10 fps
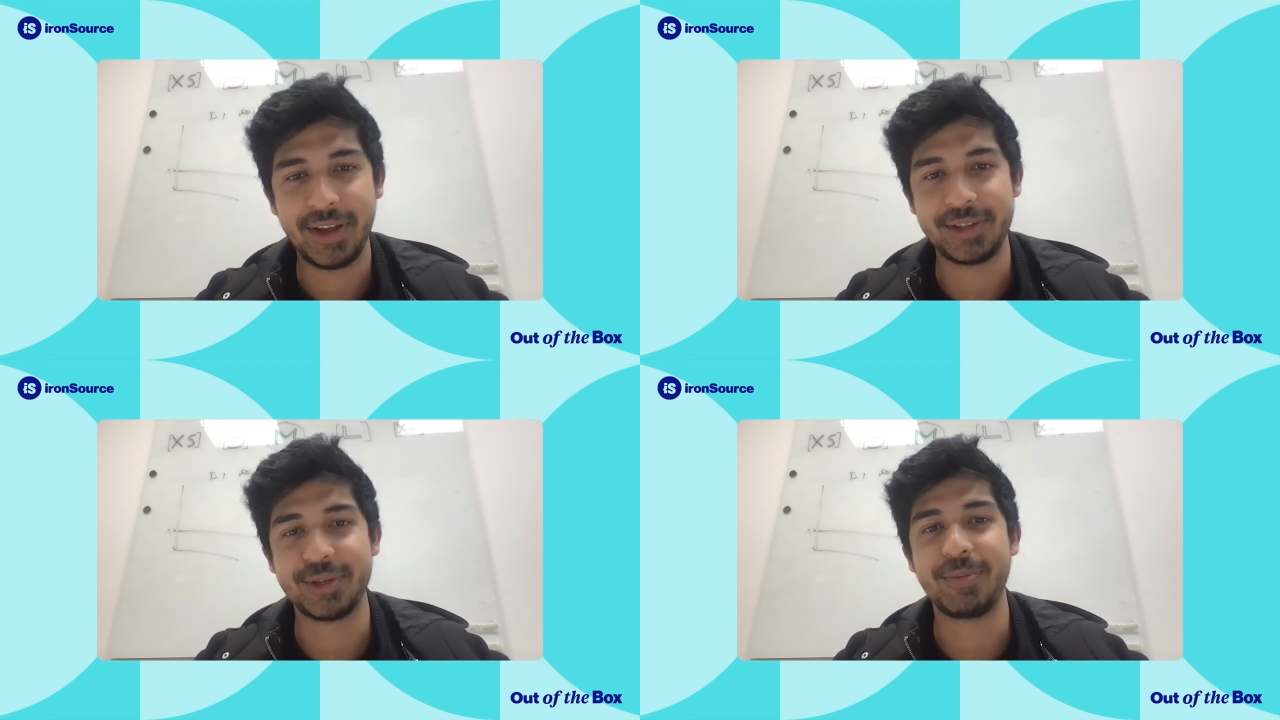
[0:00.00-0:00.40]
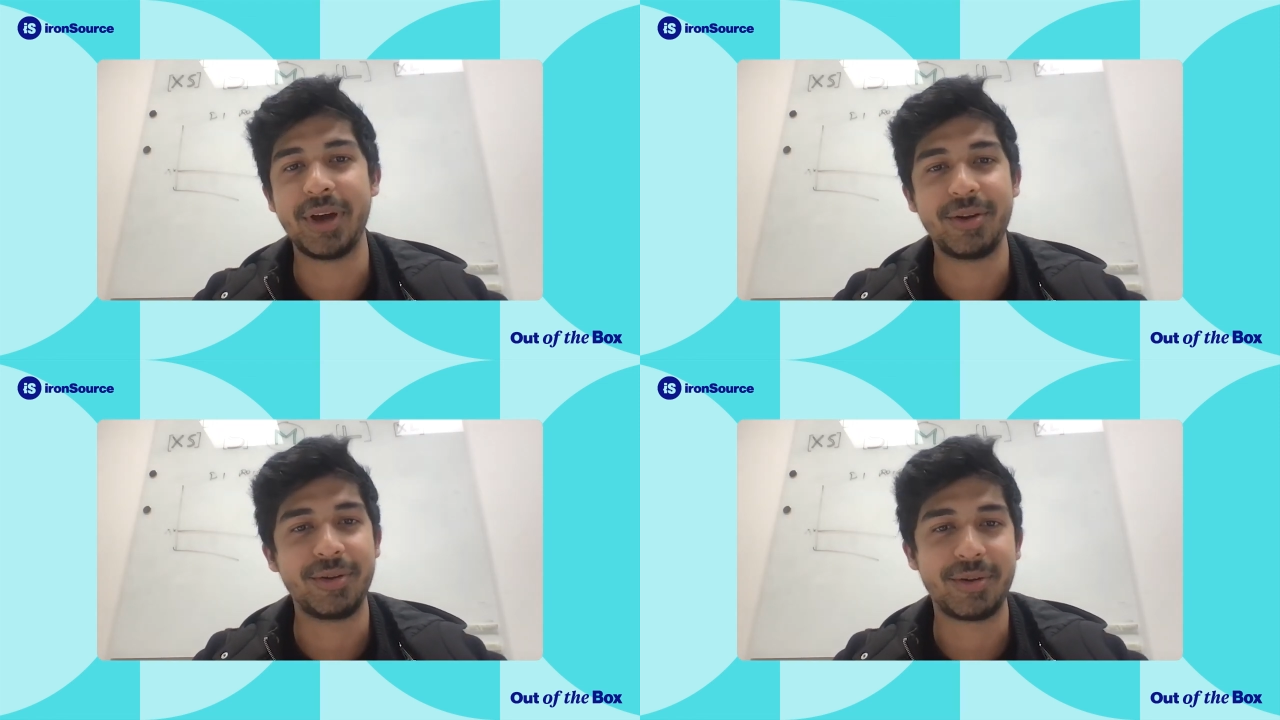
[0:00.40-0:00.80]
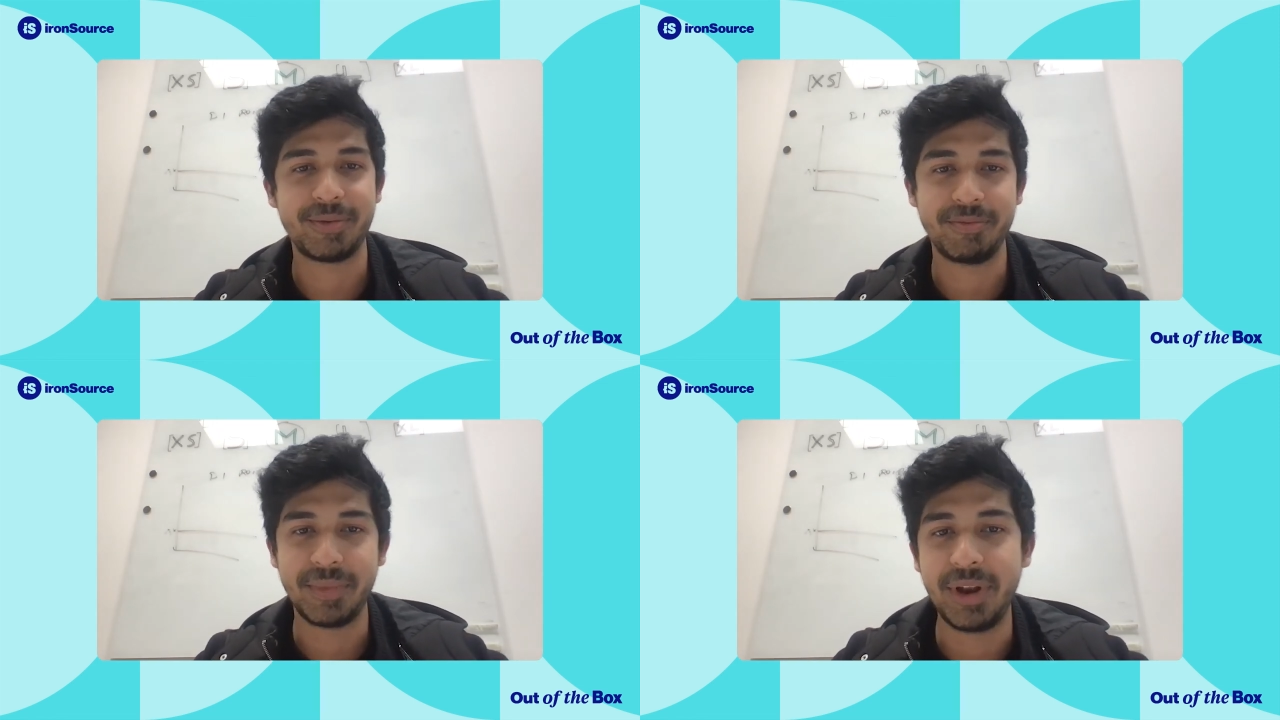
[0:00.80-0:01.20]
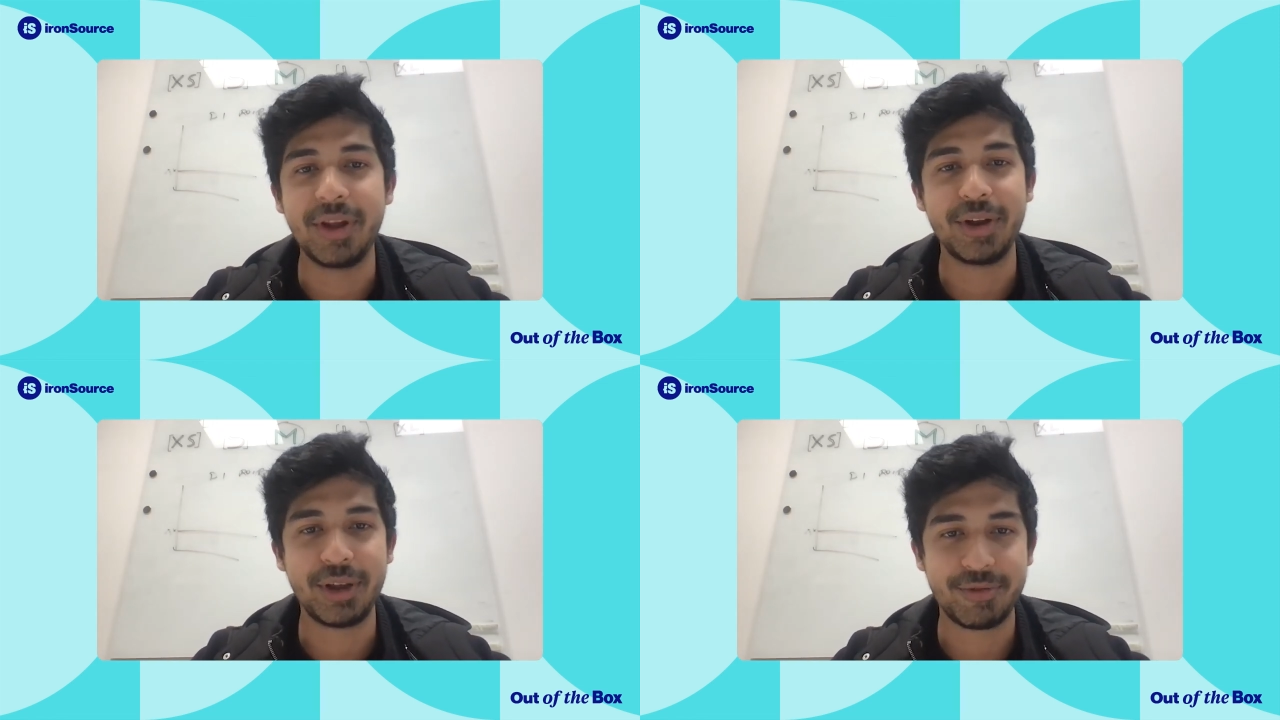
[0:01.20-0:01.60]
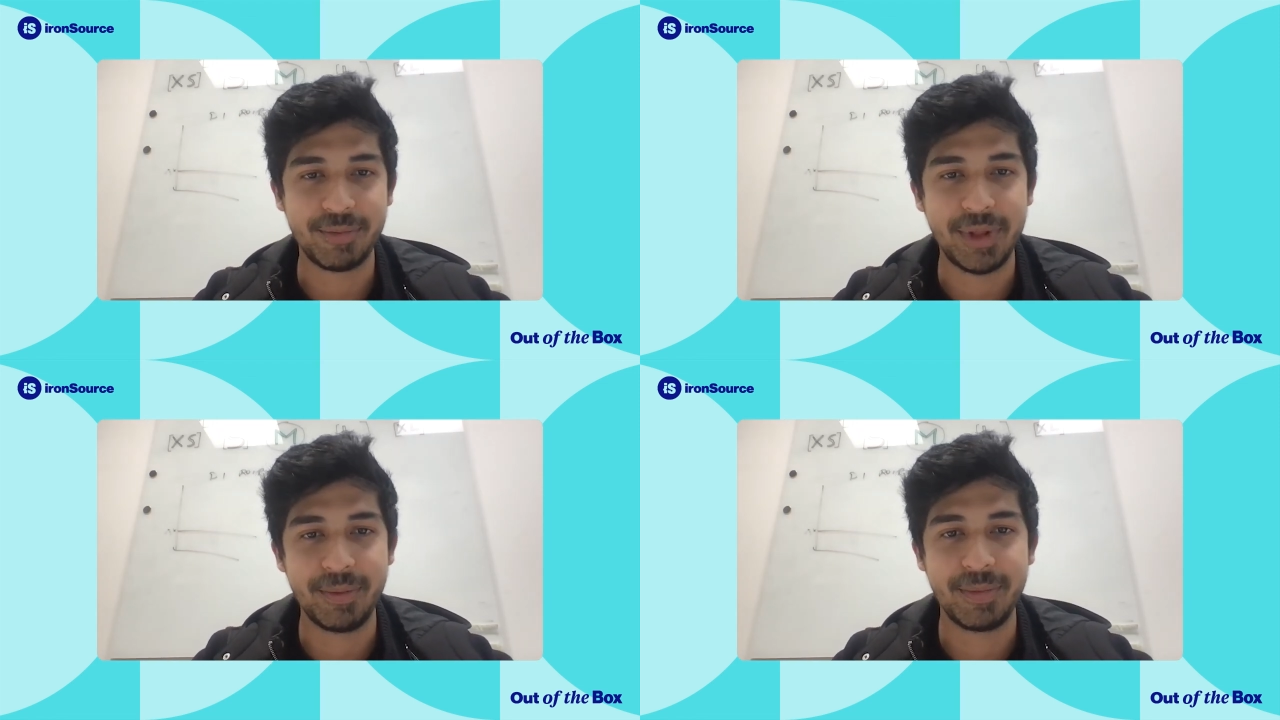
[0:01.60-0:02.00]
It's about learning
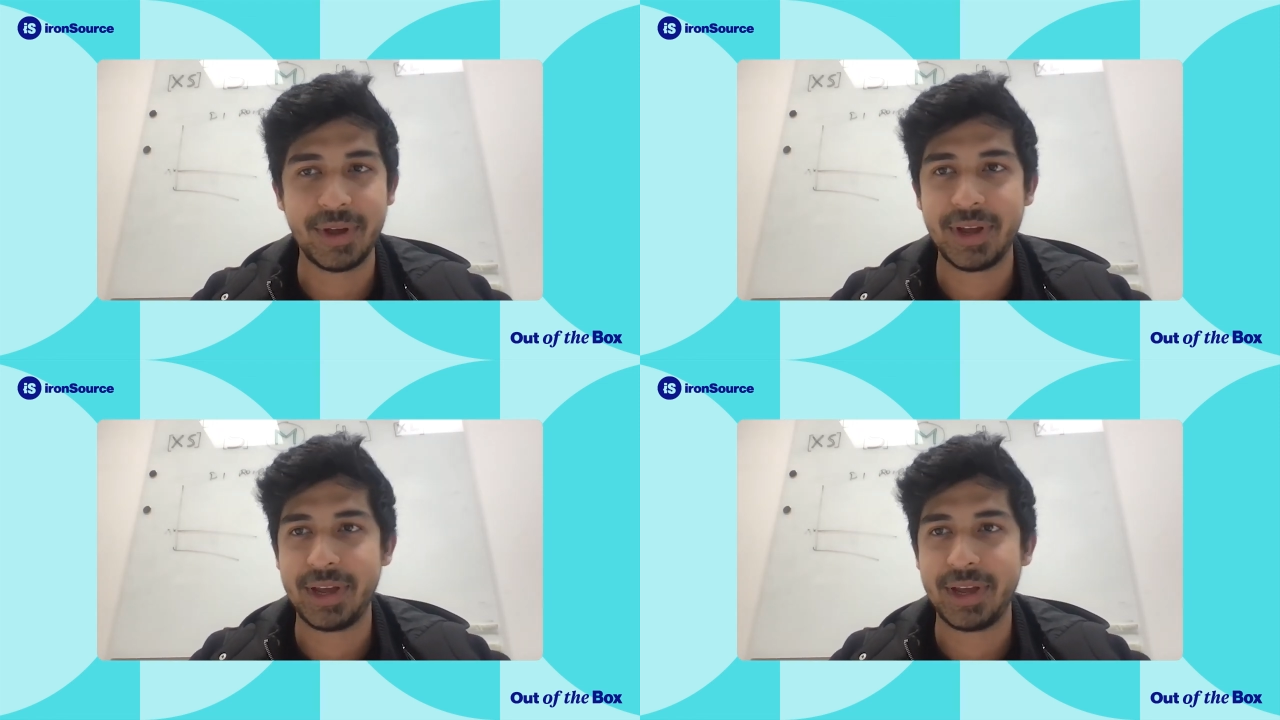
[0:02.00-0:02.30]
from them,